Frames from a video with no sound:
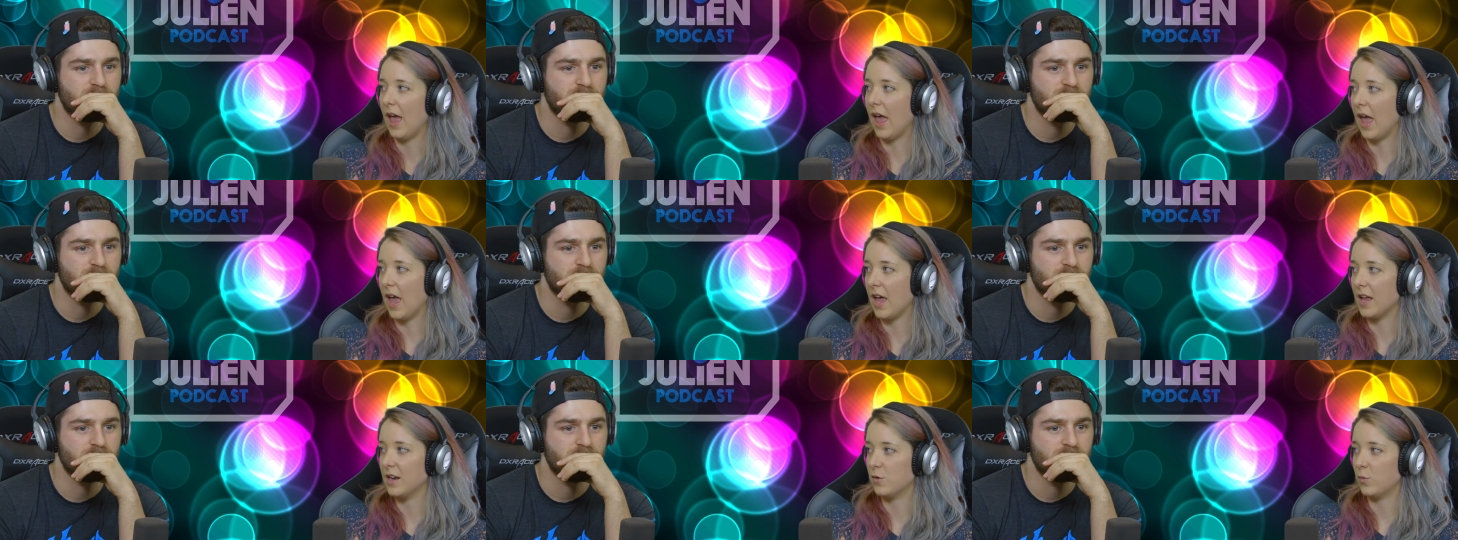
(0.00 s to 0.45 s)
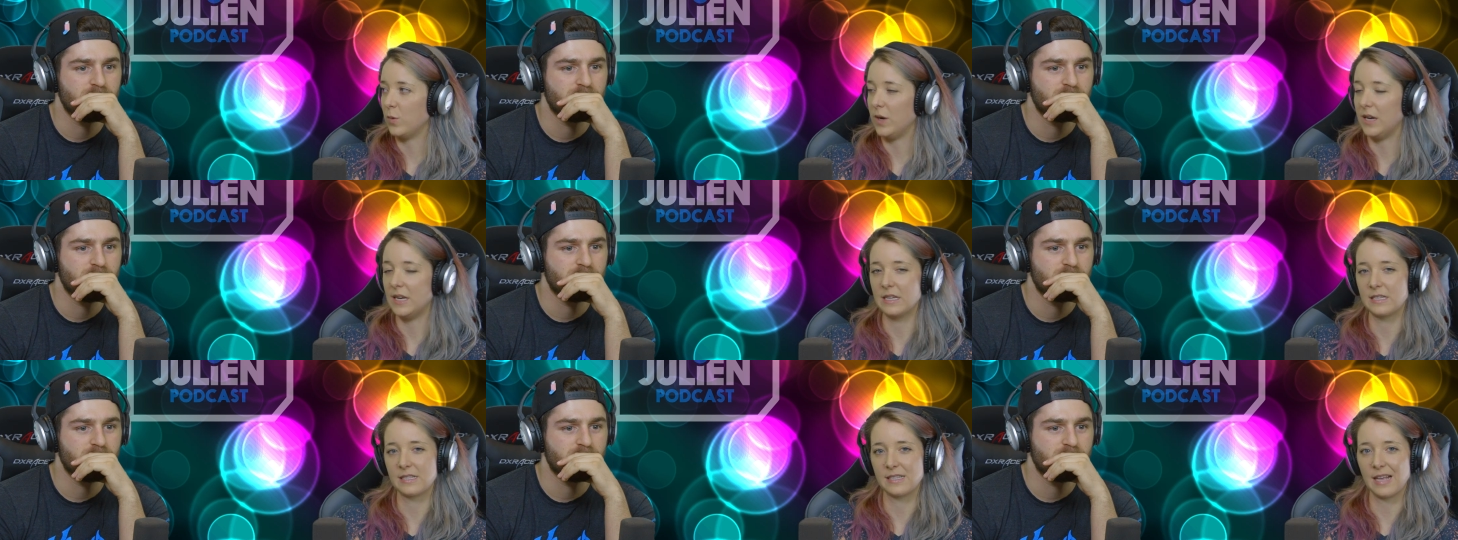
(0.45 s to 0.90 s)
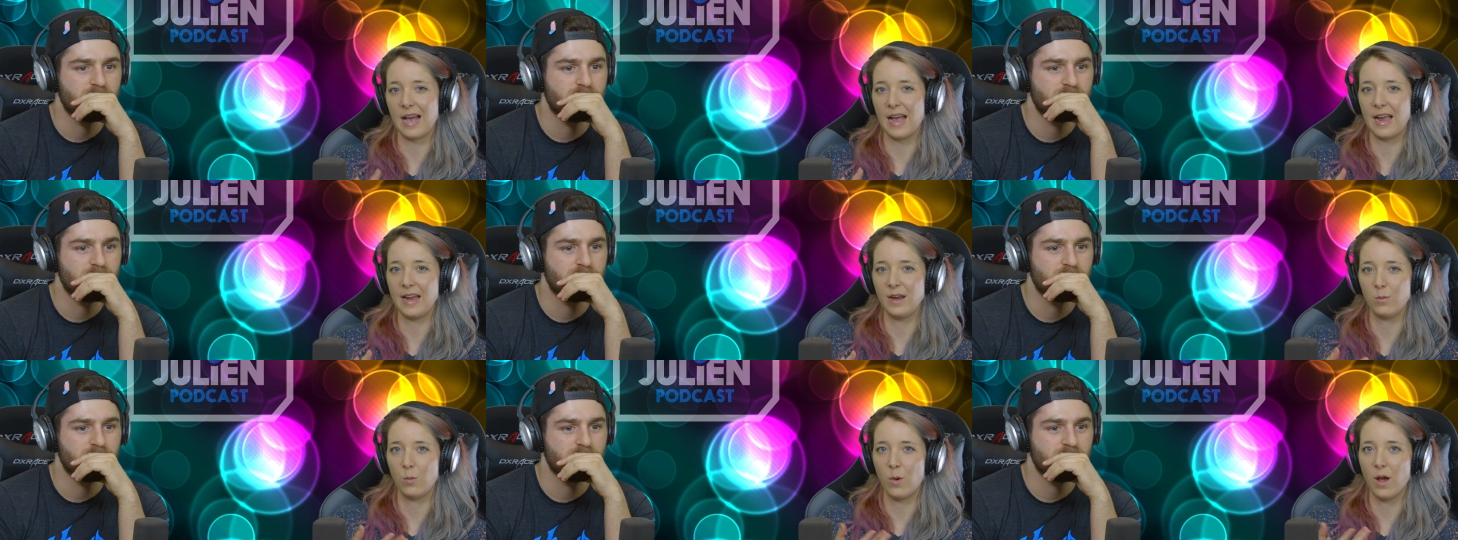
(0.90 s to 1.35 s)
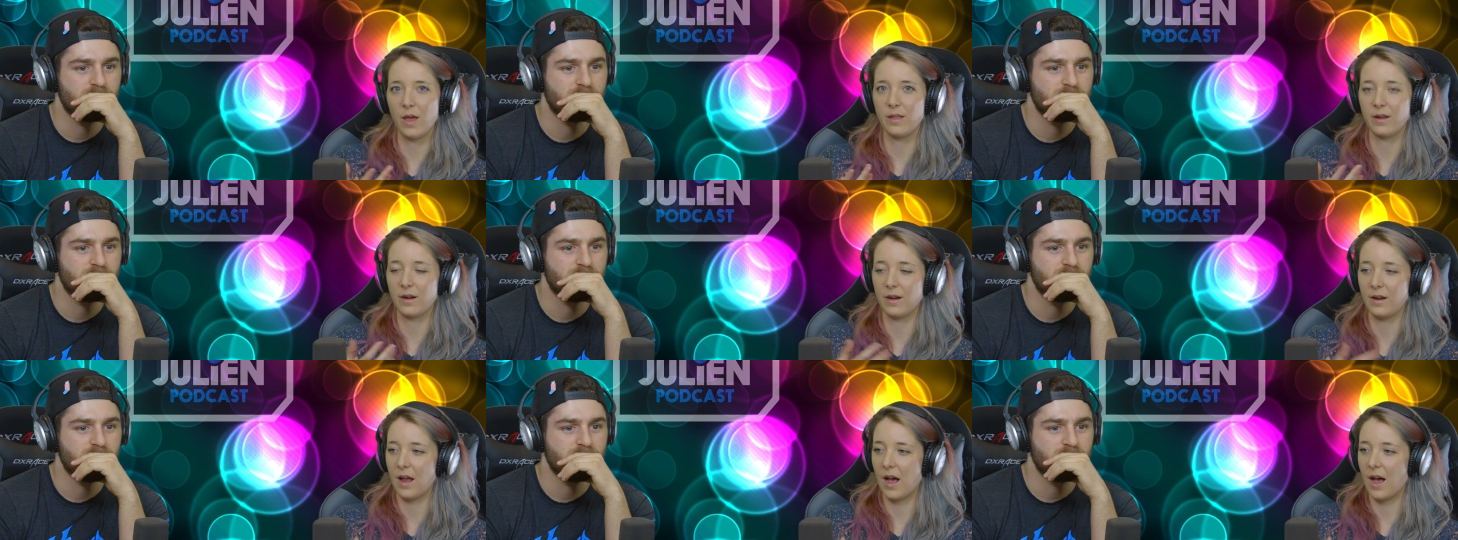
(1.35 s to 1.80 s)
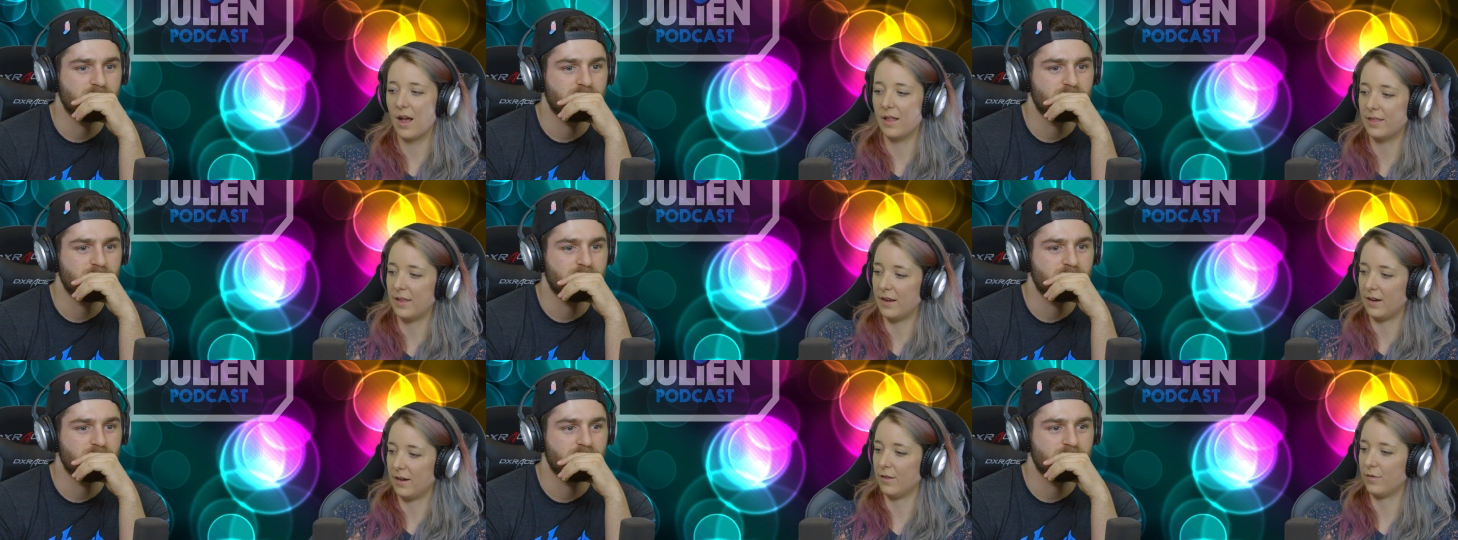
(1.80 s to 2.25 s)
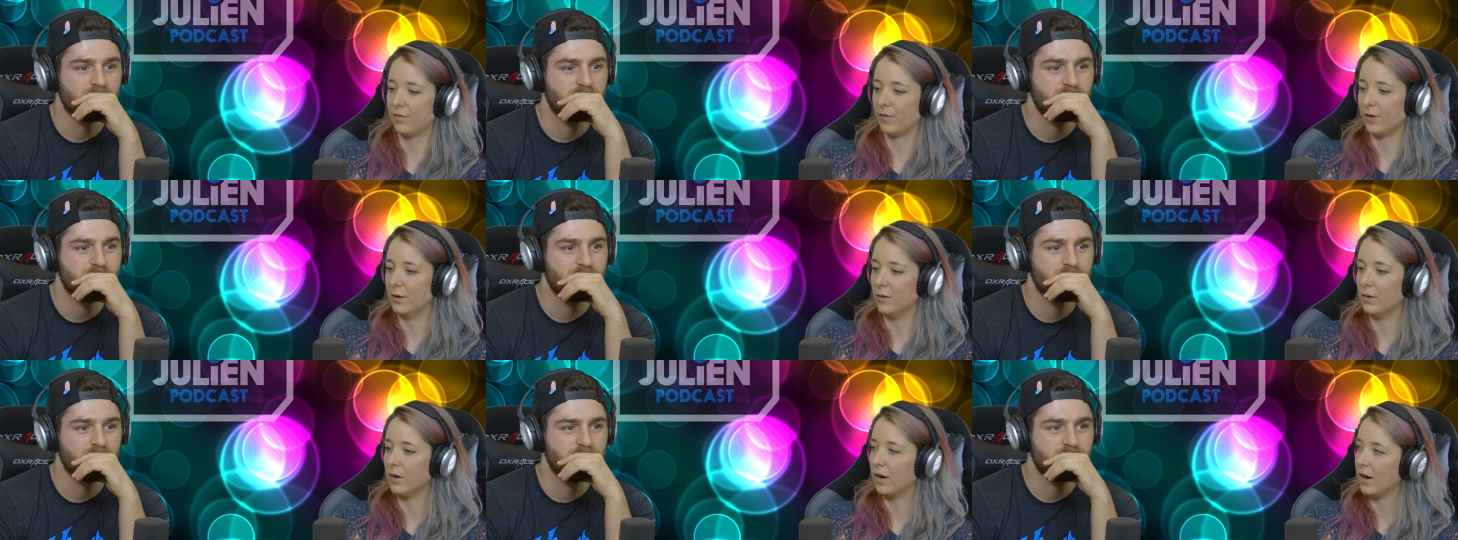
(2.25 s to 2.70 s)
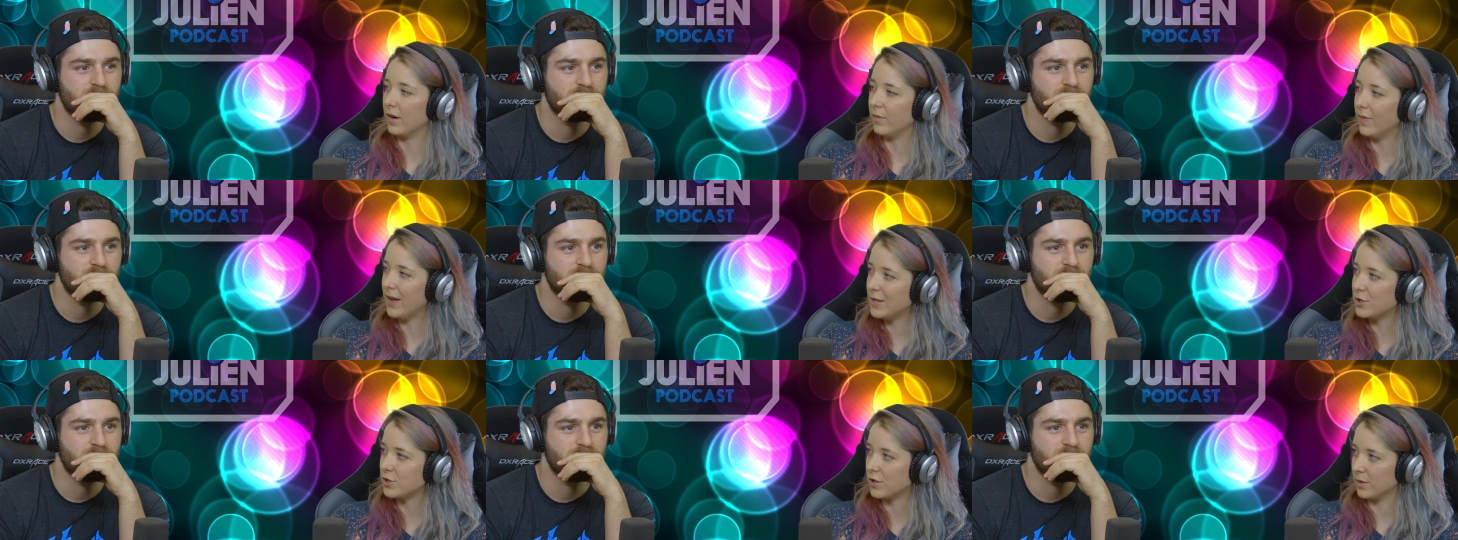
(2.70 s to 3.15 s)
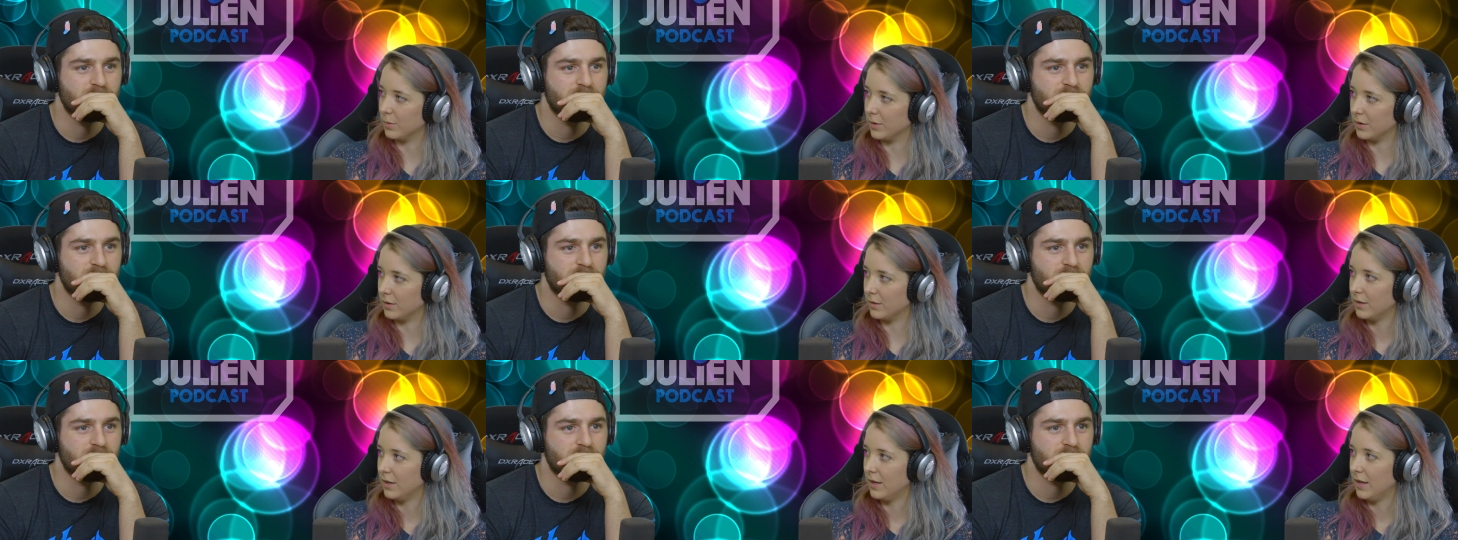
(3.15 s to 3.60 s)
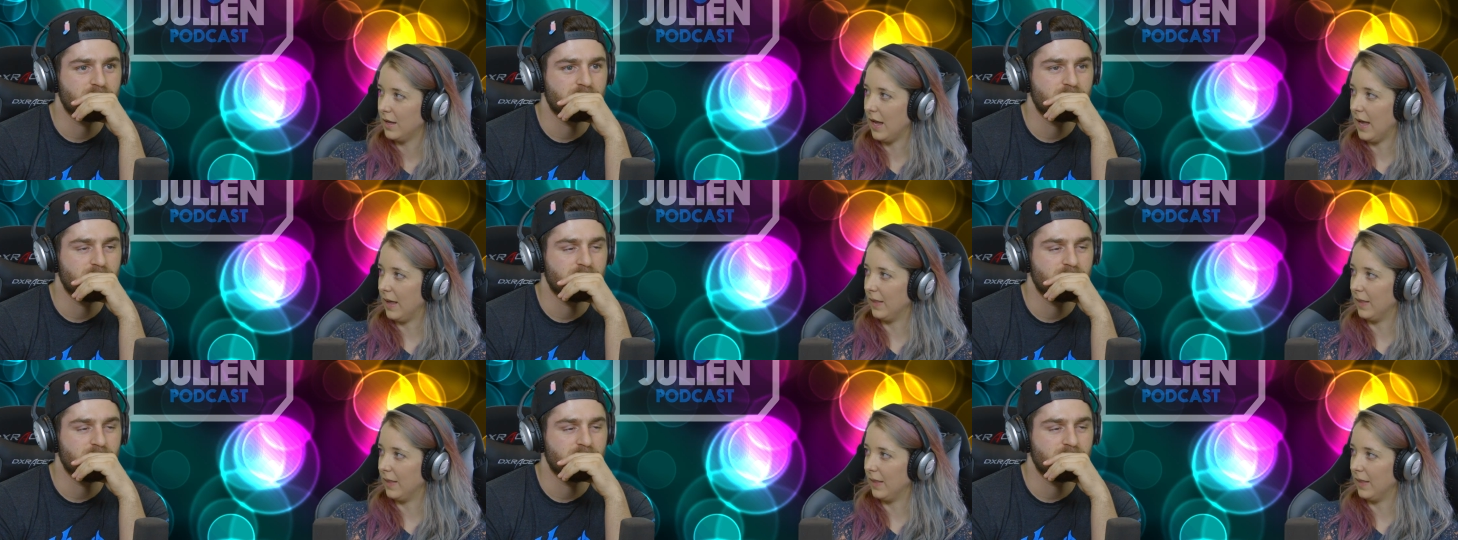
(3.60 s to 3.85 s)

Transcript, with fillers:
Speaker 1: and we decide whether or not they're a fruit or a vegetable